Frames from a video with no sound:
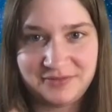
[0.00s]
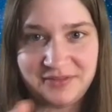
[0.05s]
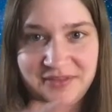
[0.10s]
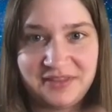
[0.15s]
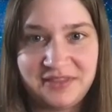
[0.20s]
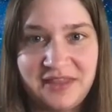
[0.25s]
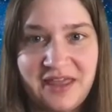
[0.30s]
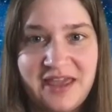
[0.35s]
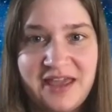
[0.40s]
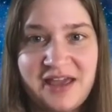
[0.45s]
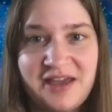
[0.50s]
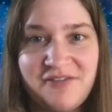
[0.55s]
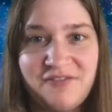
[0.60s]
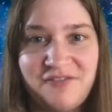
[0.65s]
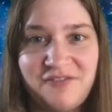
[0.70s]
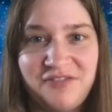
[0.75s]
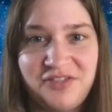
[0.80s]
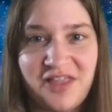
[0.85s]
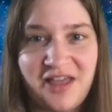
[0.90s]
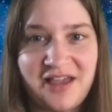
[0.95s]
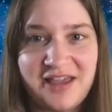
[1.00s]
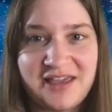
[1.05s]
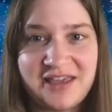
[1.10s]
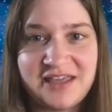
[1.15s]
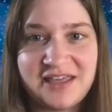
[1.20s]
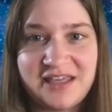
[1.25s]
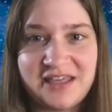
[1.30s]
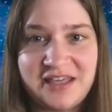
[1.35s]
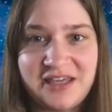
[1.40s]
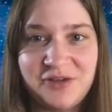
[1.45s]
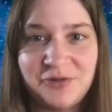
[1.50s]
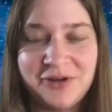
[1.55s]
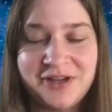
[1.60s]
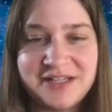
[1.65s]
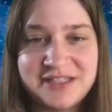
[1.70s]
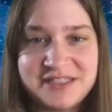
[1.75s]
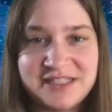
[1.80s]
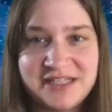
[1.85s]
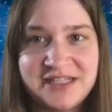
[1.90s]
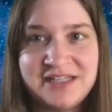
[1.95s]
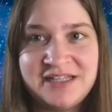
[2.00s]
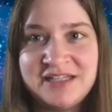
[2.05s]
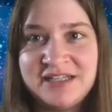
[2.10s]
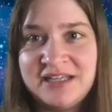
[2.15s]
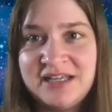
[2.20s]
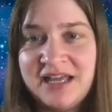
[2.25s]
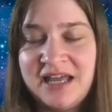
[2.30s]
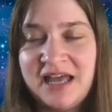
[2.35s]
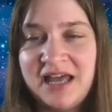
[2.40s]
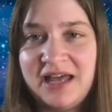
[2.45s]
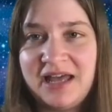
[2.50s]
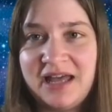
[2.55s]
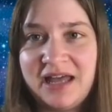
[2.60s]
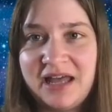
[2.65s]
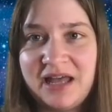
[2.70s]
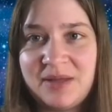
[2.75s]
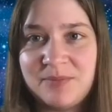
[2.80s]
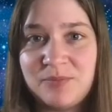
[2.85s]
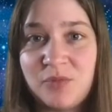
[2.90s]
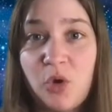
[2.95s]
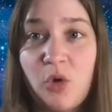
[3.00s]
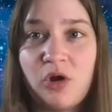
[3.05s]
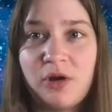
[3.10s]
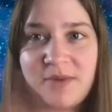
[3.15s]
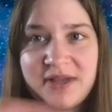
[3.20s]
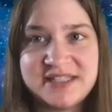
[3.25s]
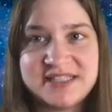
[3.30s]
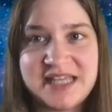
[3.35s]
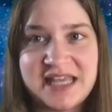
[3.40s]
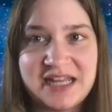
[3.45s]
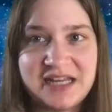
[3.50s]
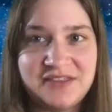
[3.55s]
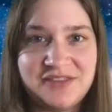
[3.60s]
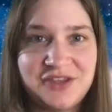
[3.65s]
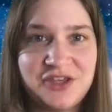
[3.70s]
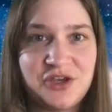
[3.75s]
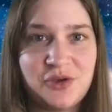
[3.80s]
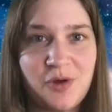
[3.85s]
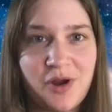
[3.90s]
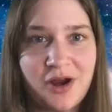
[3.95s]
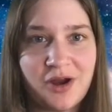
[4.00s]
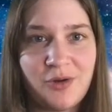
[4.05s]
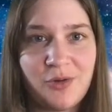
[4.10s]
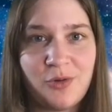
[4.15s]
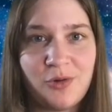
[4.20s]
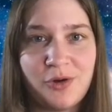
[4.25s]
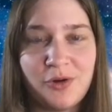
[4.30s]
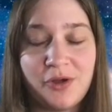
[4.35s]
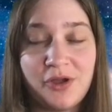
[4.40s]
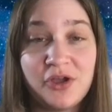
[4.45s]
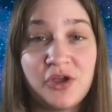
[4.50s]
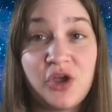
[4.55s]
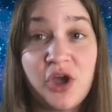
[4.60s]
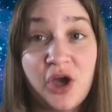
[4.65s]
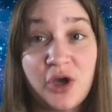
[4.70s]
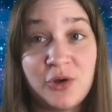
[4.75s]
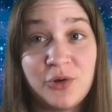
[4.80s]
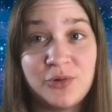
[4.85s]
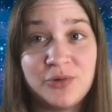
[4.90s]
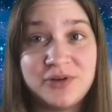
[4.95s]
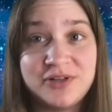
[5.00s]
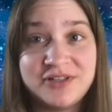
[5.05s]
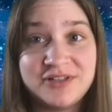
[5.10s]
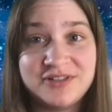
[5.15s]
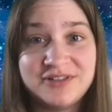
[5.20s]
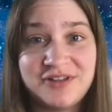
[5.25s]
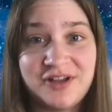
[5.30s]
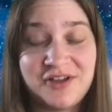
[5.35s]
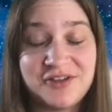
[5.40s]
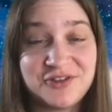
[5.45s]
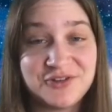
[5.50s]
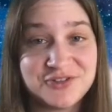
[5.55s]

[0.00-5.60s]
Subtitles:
like Flying Egret did. Or by scanning the QR code on your